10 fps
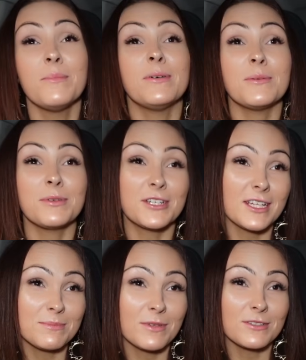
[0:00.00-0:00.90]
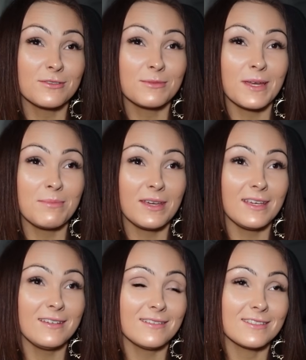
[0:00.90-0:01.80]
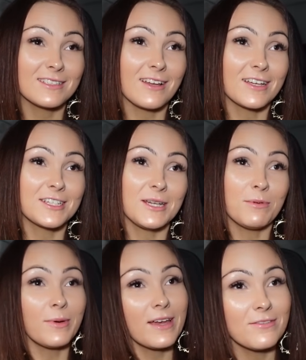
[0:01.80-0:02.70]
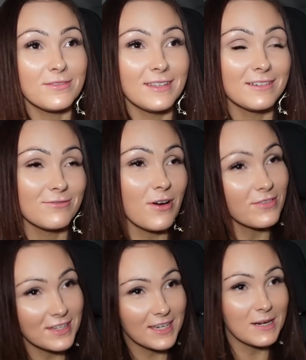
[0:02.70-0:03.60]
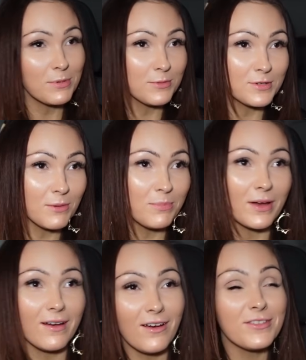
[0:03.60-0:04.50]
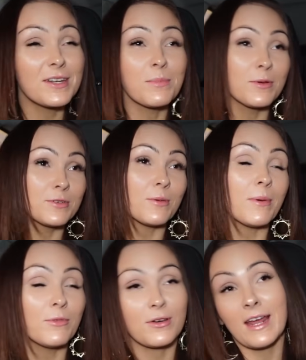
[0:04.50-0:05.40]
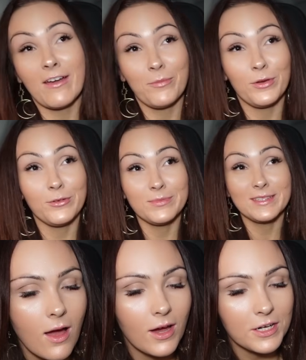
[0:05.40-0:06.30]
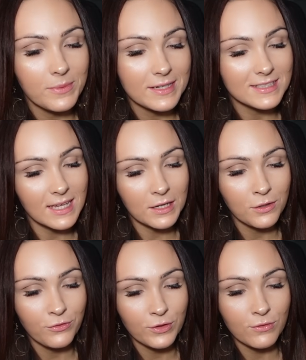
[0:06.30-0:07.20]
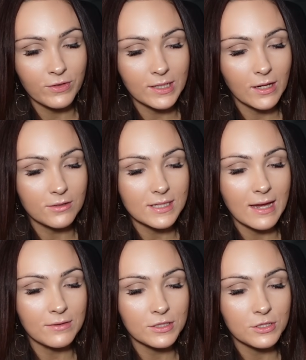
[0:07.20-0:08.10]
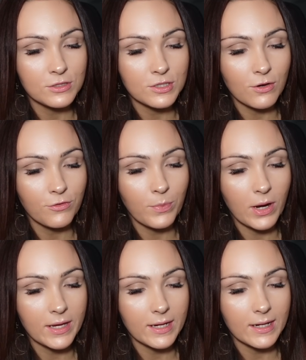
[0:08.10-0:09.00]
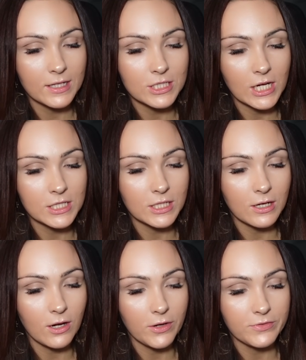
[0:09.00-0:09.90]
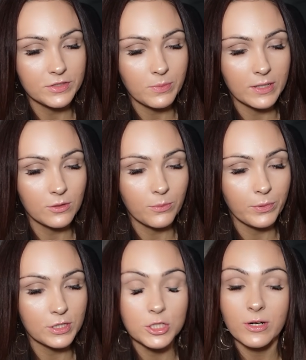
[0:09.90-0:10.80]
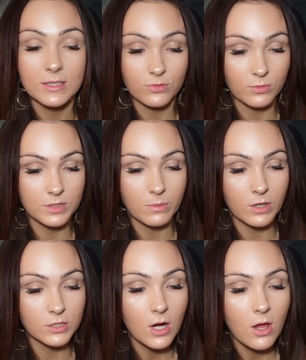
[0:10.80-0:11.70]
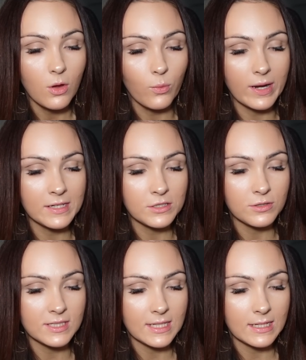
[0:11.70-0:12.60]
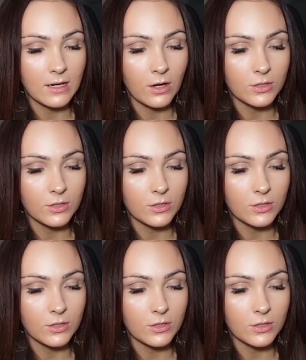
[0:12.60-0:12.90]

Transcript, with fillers: build up your chest muscles maybe. It's like a cheaper way of than rather than getting a boob job. But other than a boob job, I'm not gonna have boobs. Hi Louise, thank you for your videos. How did you solve buying and changing clothes when your body transformed so much? When did you see